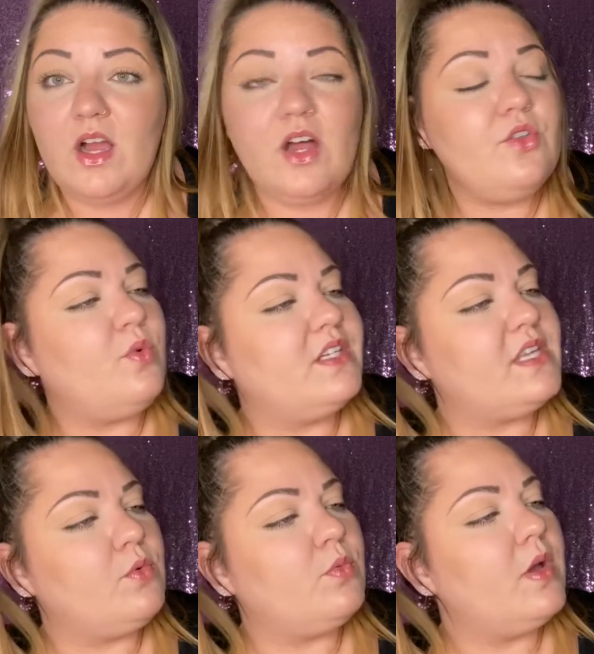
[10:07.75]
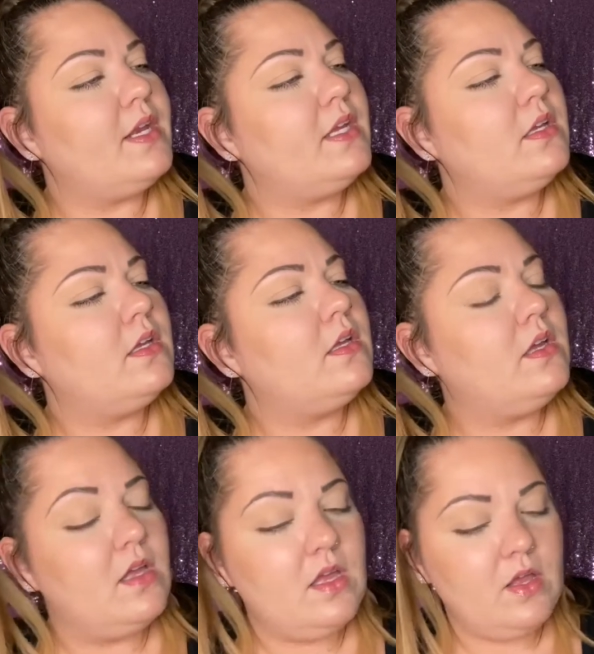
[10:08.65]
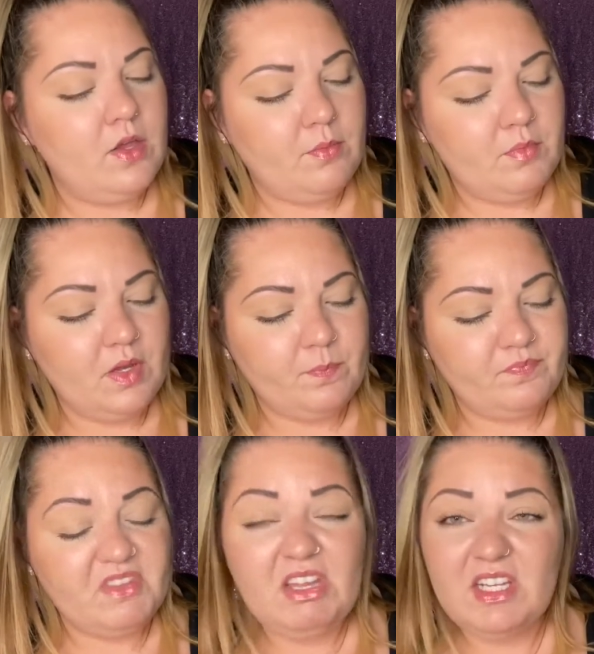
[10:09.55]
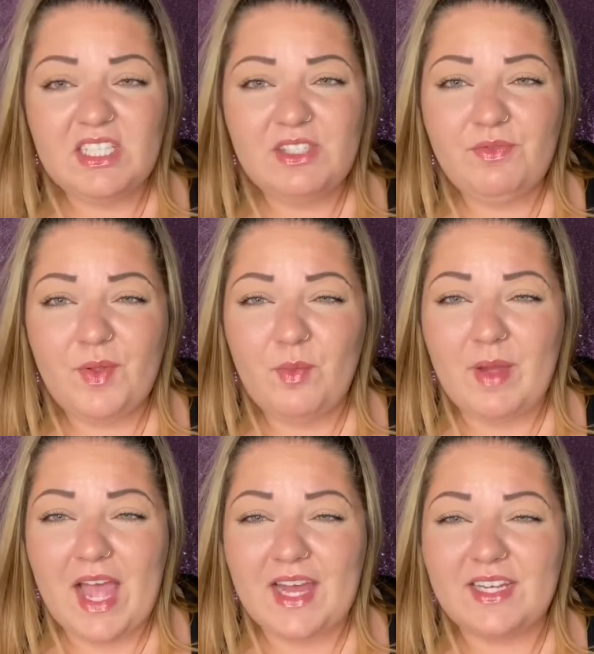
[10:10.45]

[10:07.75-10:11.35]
Otherwise I would wet it. But it doesn't feel bad.